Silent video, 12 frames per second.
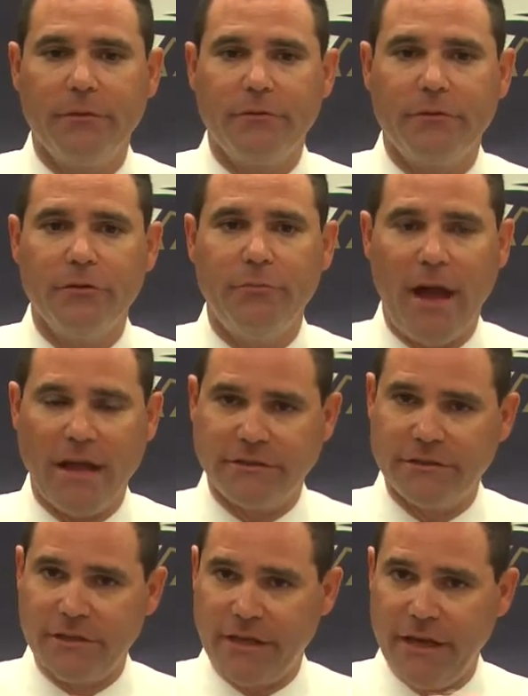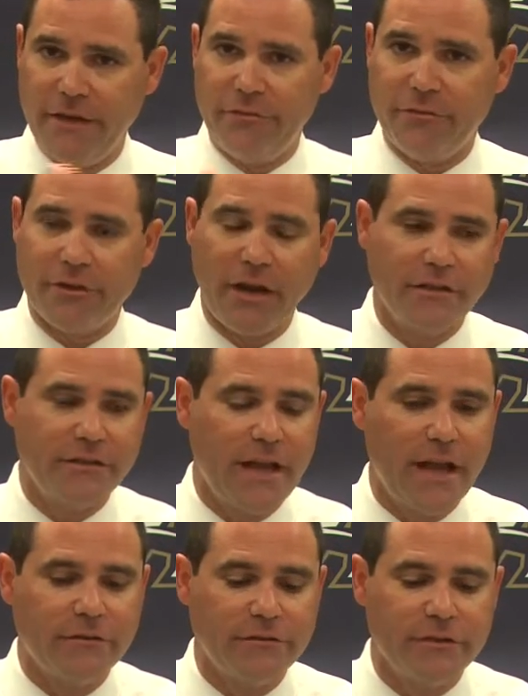two passes to Keith for
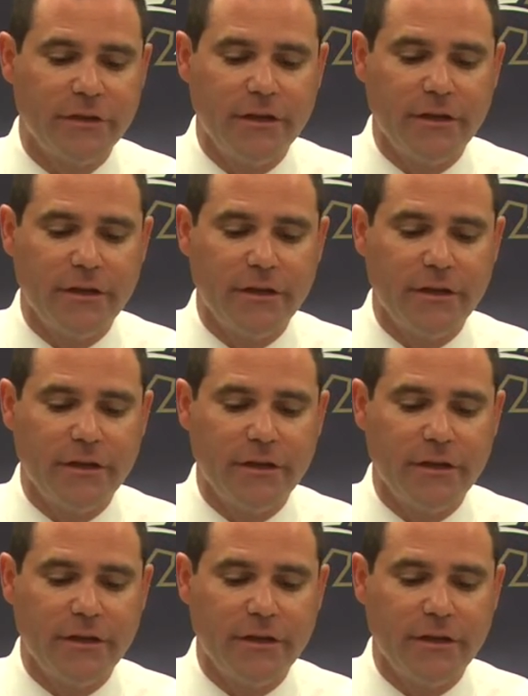touchdowns.